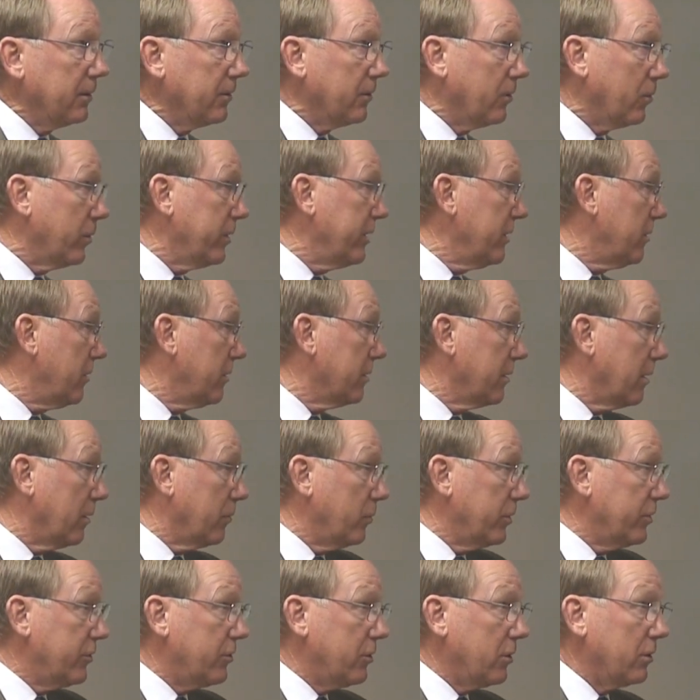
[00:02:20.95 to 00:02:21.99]
The reason that
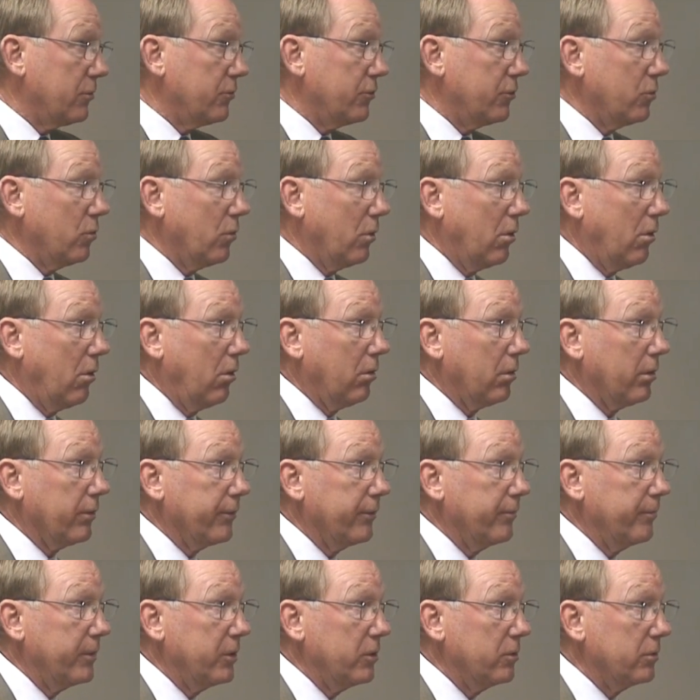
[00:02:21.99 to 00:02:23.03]
we showed you all of
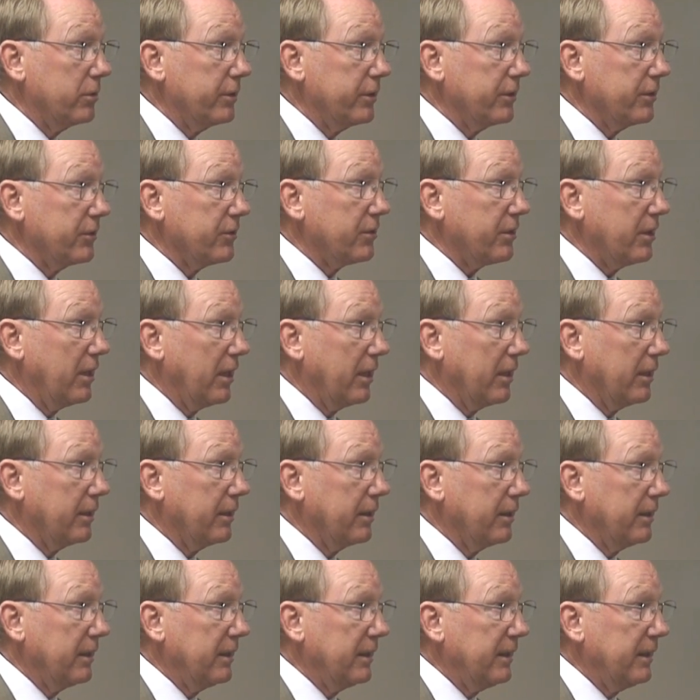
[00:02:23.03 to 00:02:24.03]
the buildings that